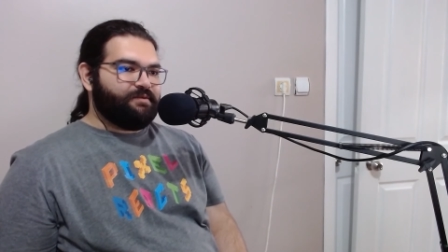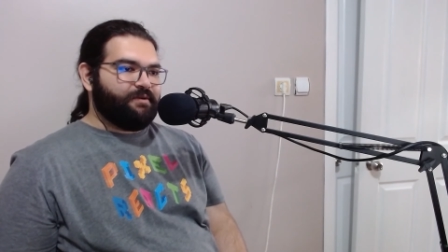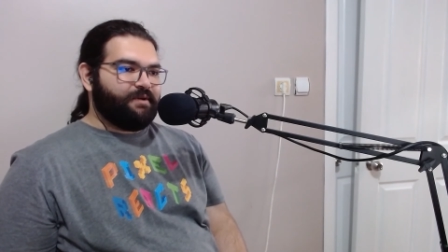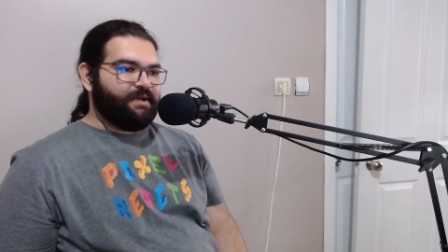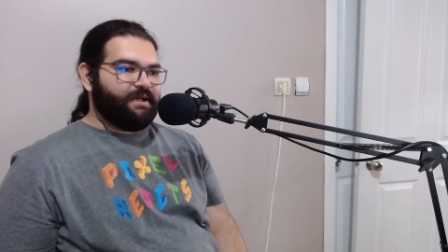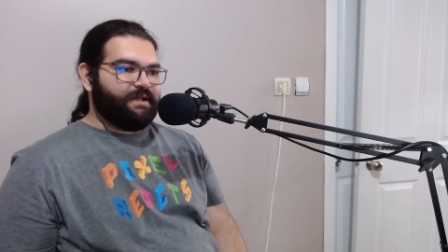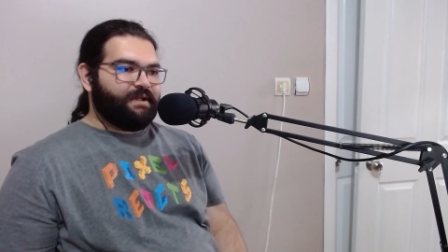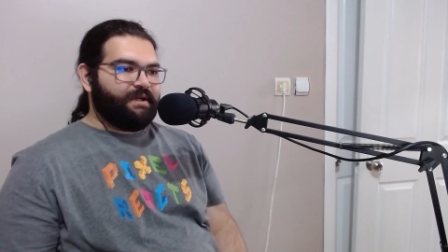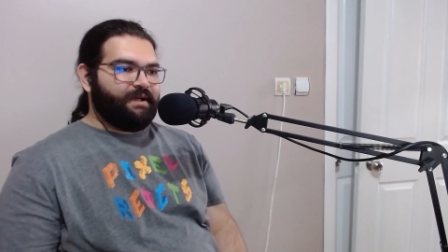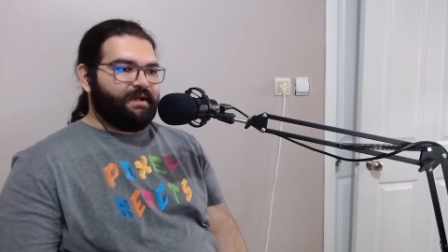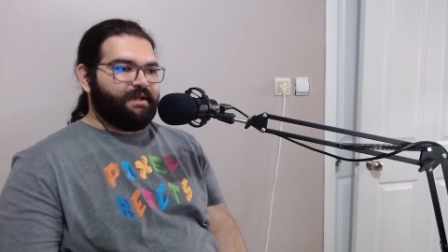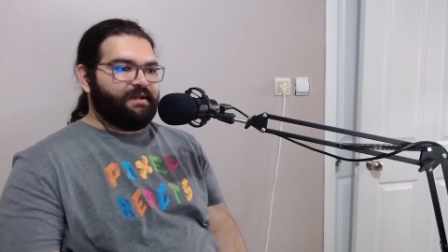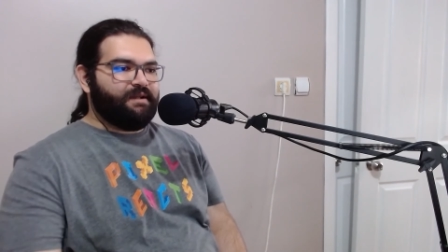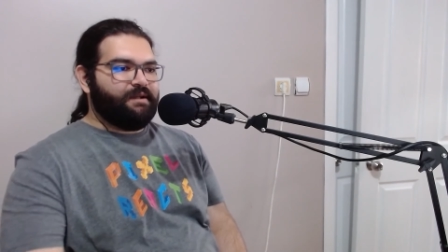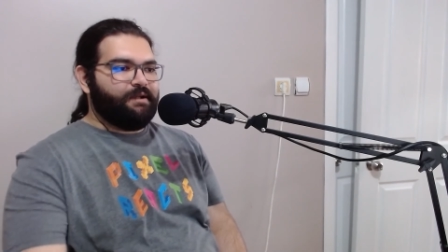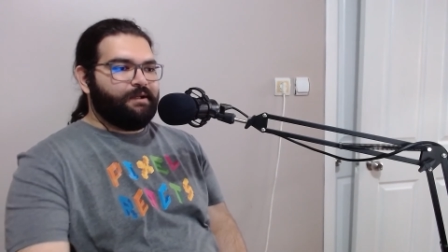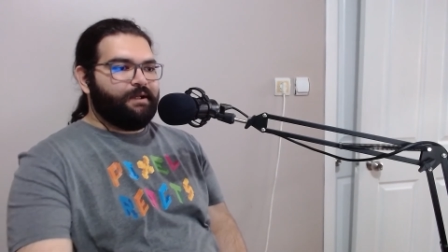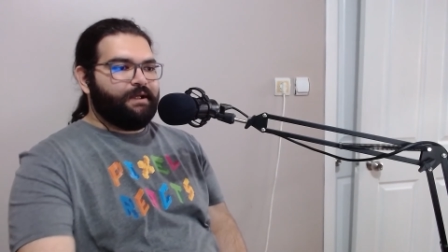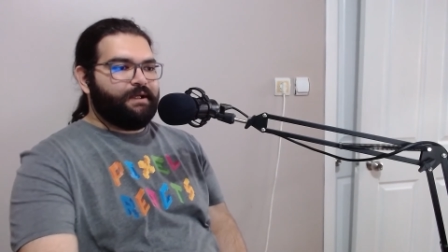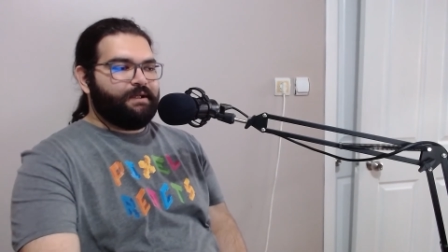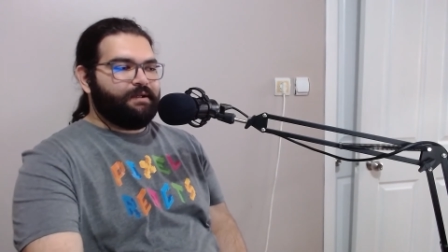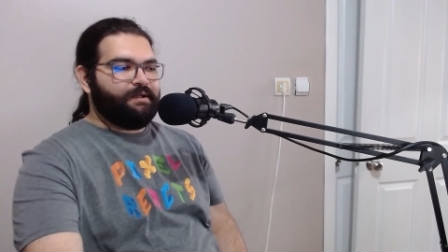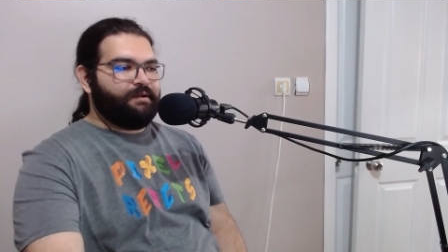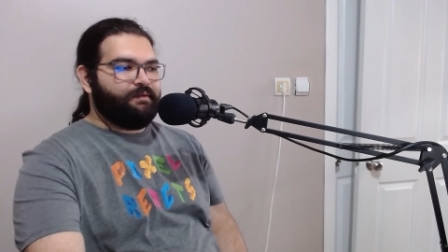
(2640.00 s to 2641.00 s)
getting a little
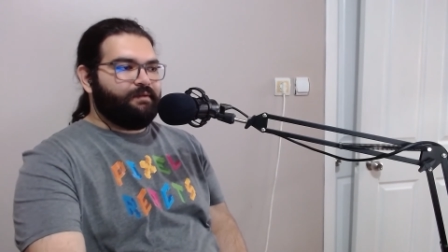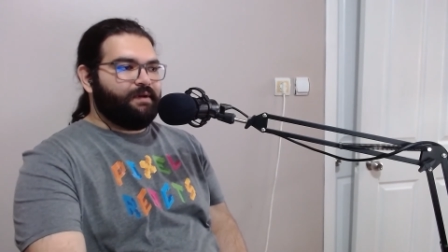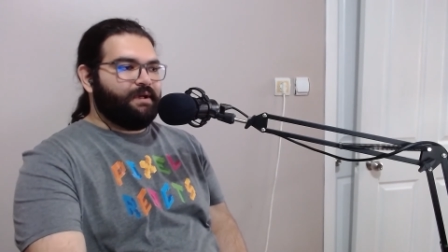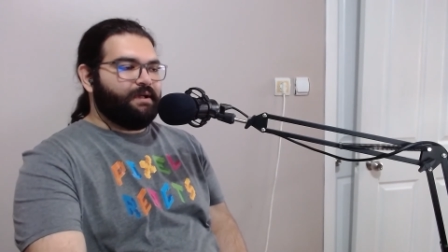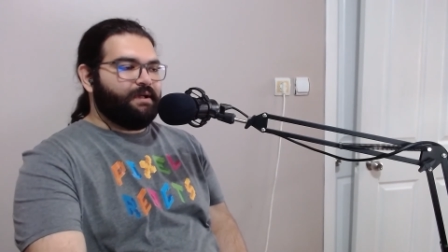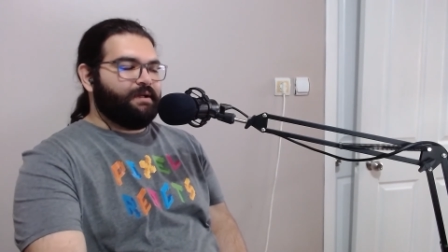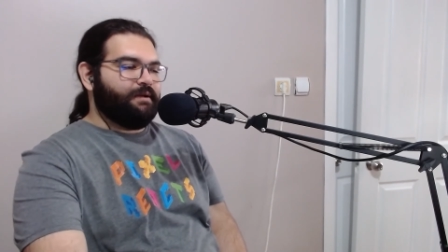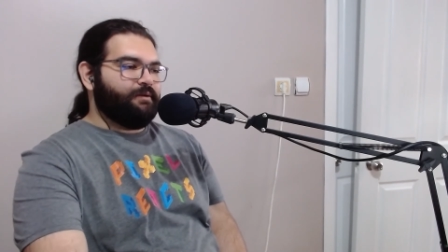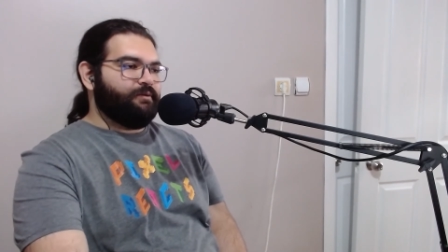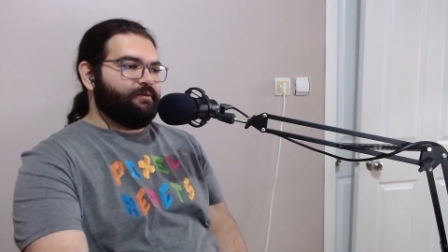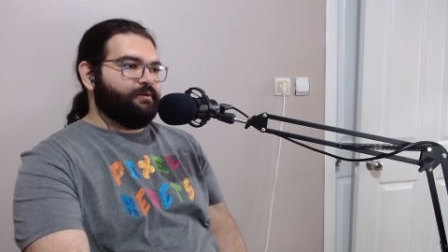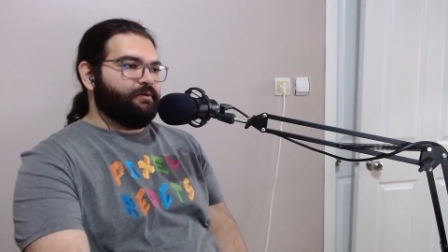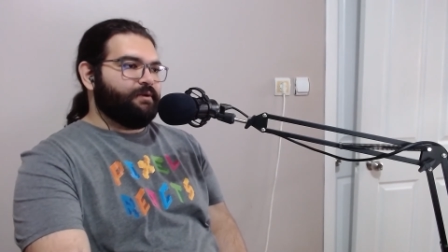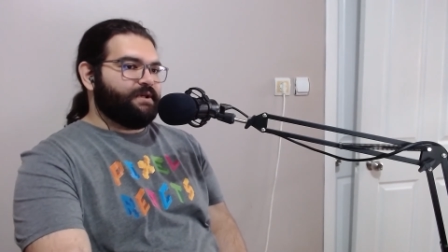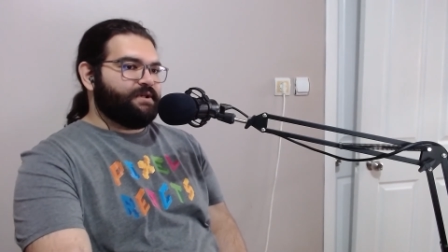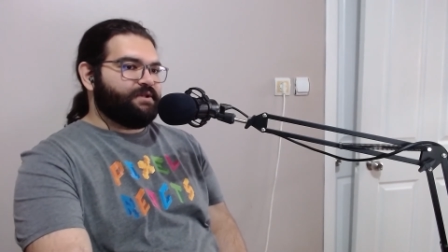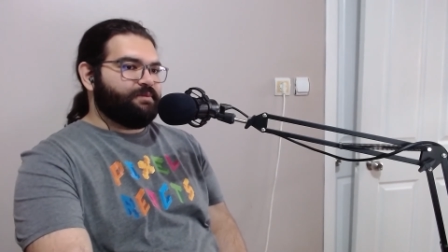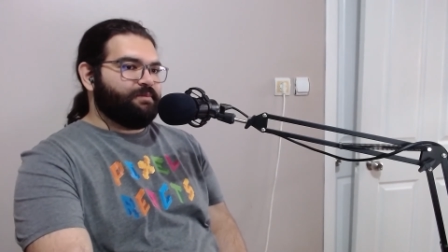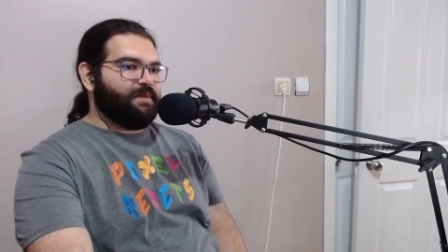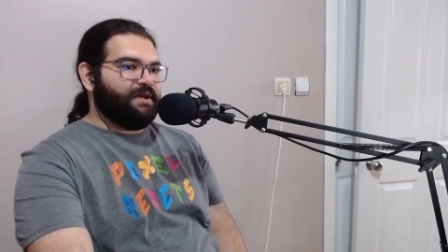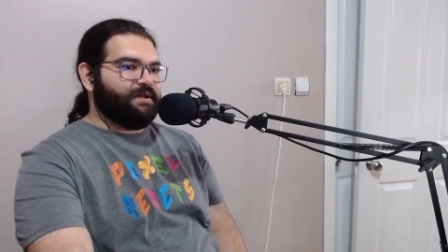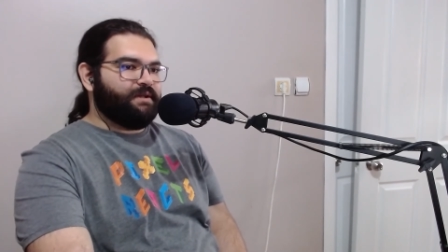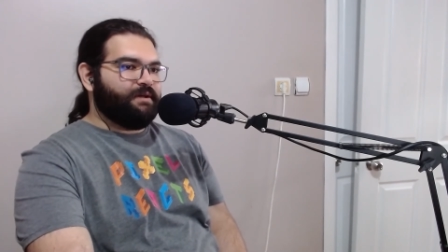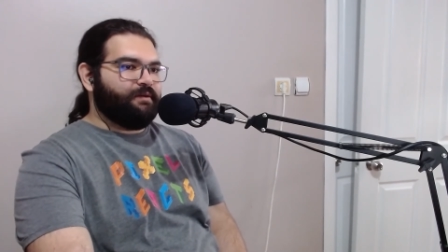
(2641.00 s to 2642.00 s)
heated when
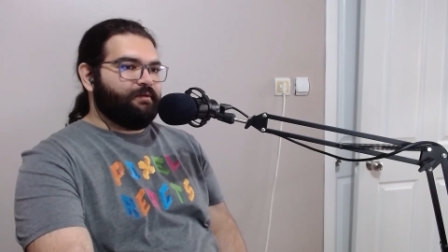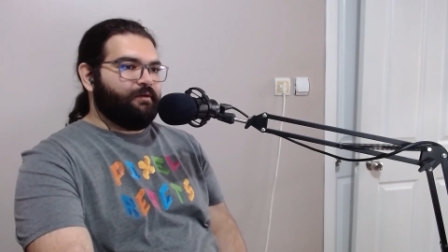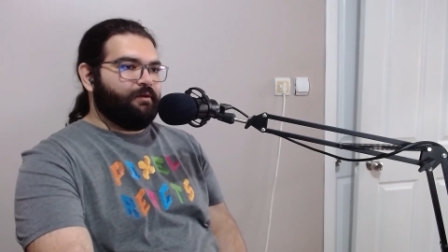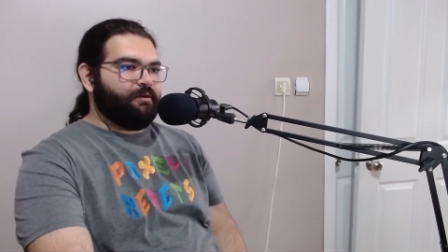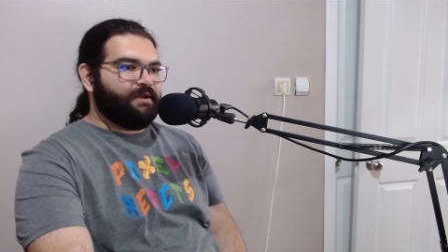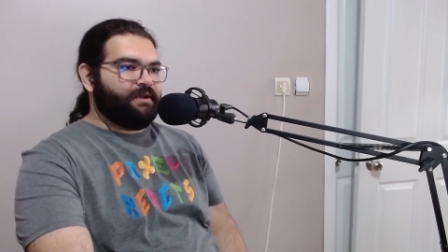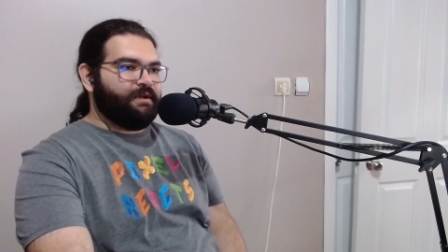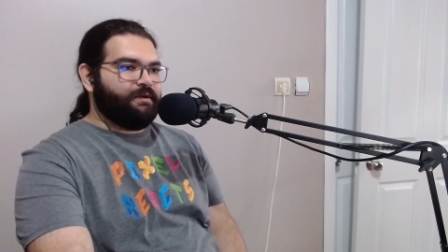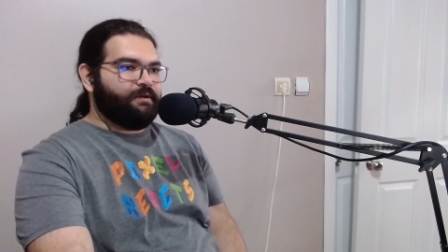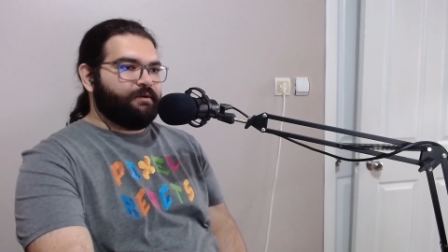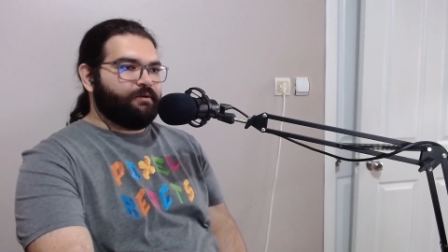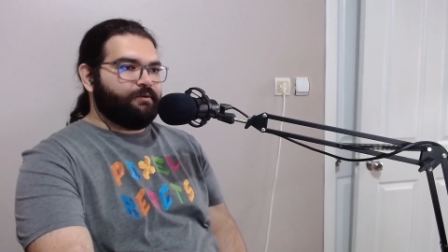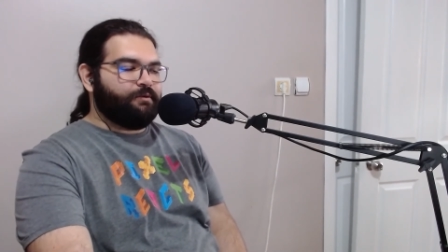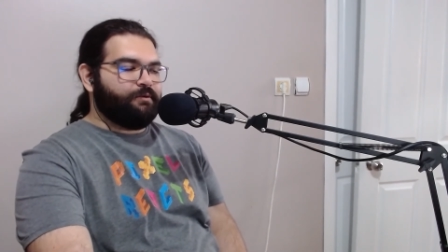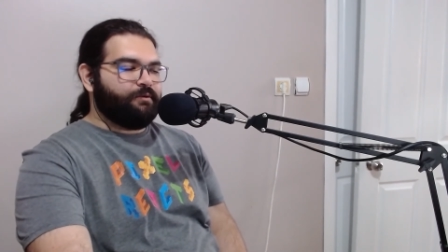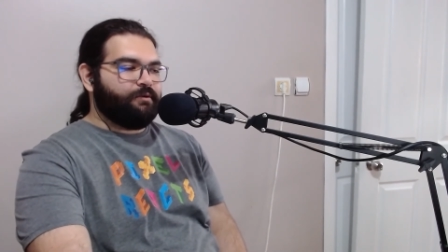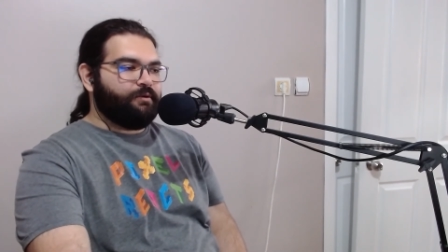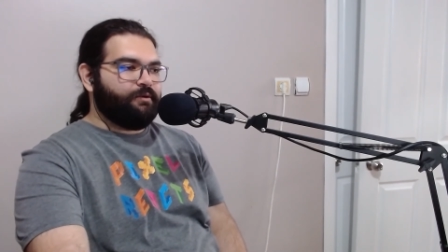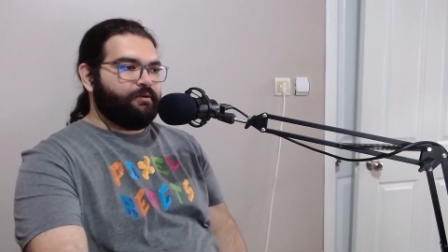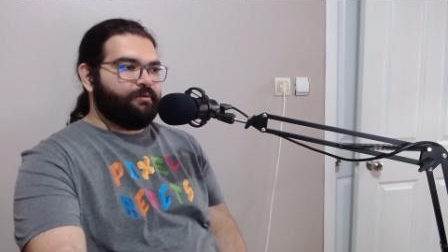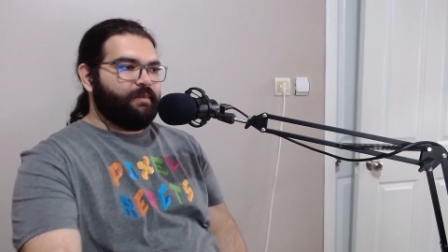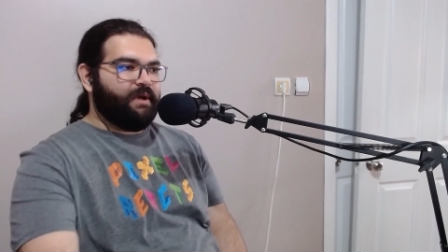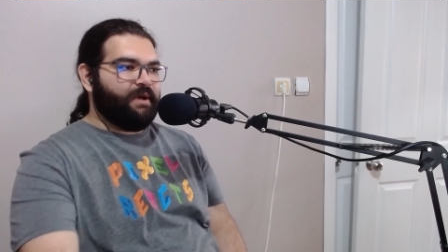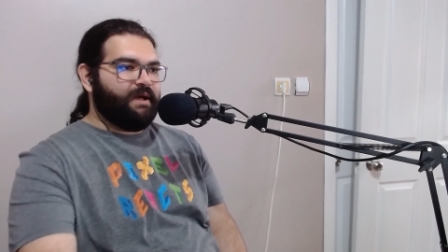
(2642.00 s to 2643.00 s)
Ulrich's mother walked into the room